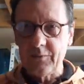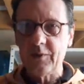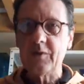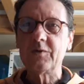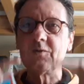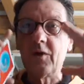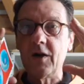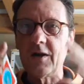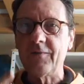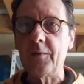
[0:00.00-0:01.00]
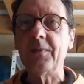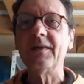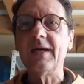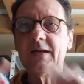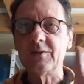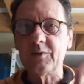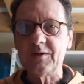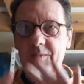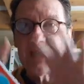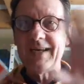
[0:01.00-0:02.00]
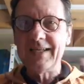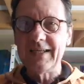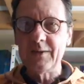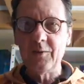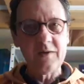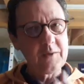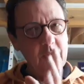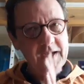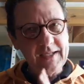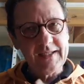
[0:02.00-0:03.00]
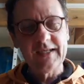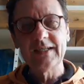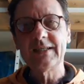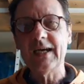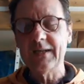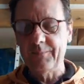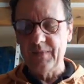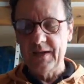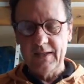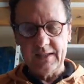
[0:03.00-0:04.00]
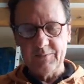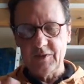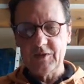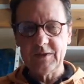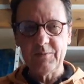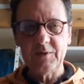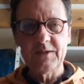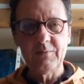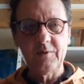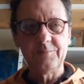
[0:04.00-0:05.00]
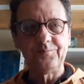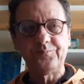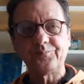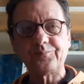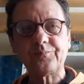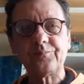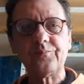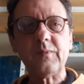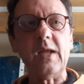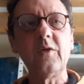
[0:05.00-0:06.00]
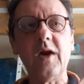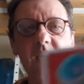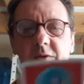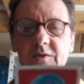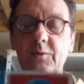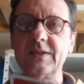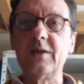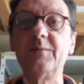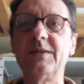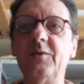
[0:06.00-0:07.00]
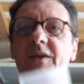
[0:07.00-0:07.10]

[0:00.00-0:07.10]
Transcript: We'll go through a lot of up and down. So it's about letting go and connecting inside as much as possible. The highest wisdom is the